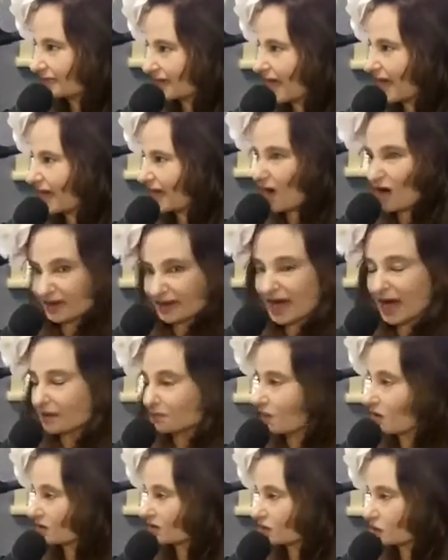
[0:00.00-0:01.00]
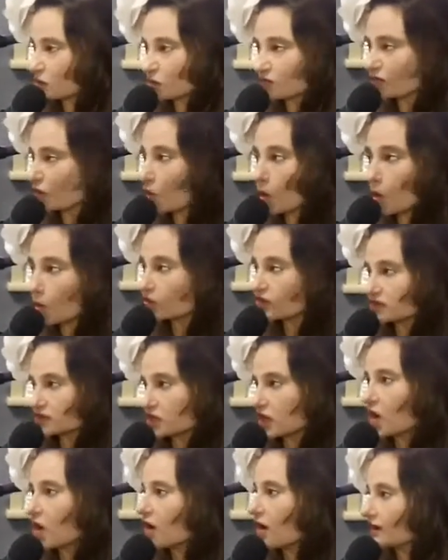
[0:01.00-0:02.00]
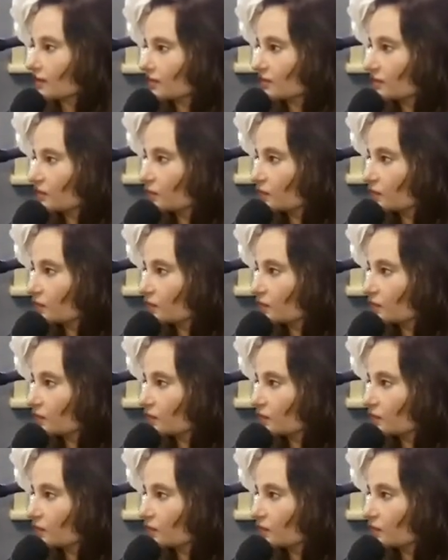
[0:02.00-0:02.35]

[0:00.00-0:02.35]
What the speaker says: Yeah, I cut myself all the time